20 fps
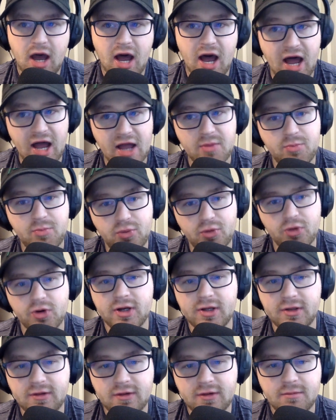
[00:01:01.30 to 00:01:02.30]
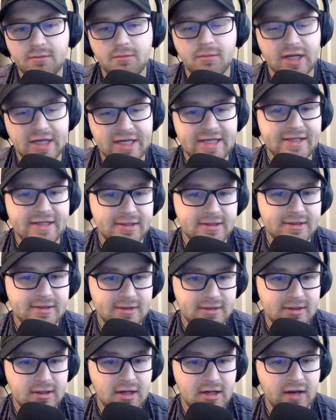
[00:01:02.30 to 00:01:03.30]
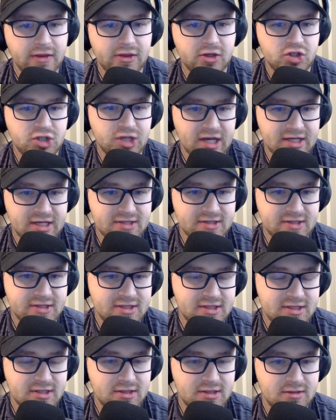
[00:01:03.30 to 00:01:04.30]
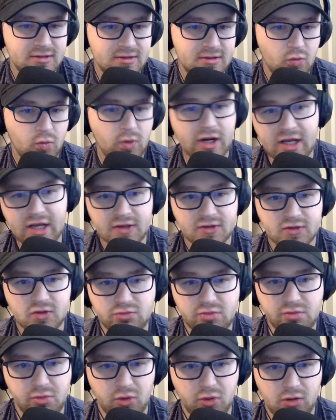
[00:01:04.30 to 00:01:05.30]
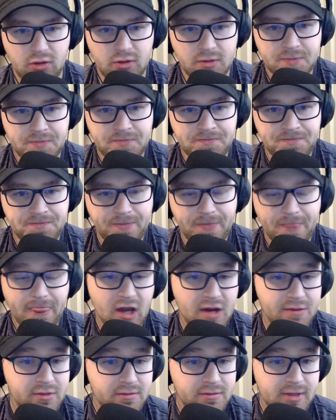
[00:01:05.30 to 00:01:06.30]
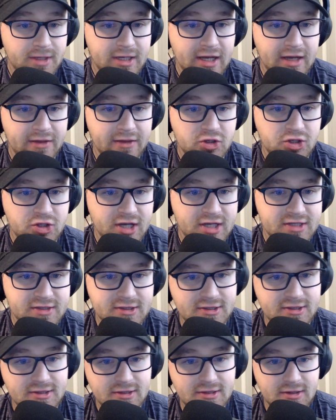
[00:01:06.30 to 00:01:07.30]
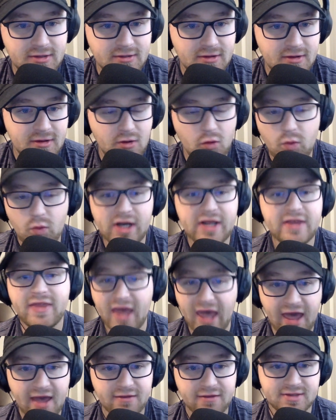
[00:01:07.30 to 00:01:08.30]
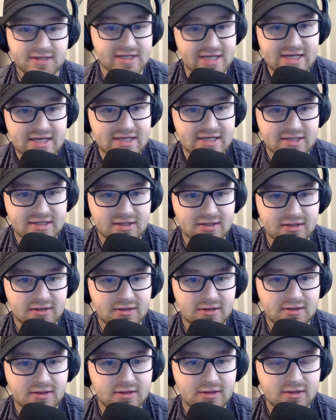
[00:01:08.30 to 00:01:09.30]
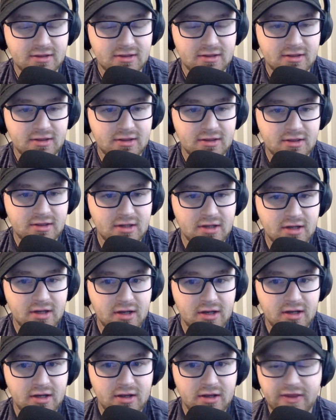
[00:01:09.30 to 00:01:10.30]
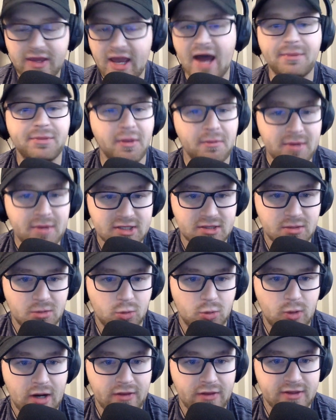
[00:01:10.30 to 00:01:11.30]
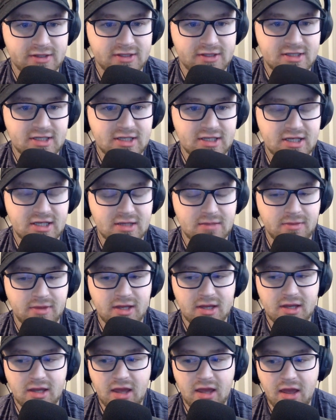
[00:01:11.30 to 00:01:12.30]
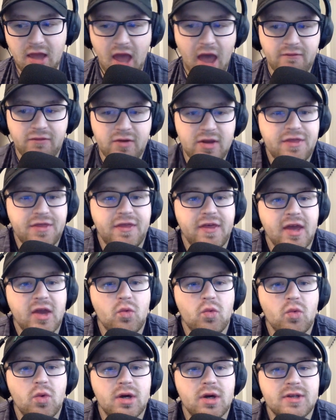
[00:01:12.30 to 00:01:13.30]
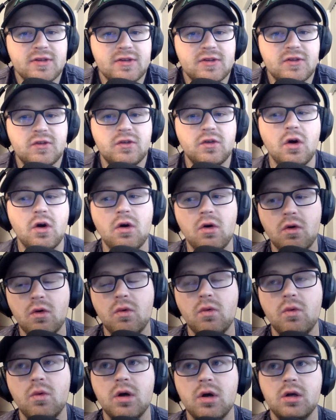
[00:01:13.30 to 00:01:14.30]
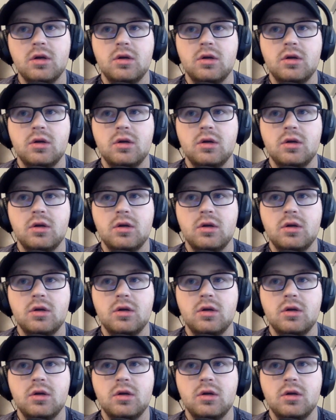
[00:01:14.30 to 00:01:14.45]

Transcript: I put money on the Jets winning a Super Bowl. I put money on the Jets winning the AFC East. The optimism around this team, everything was so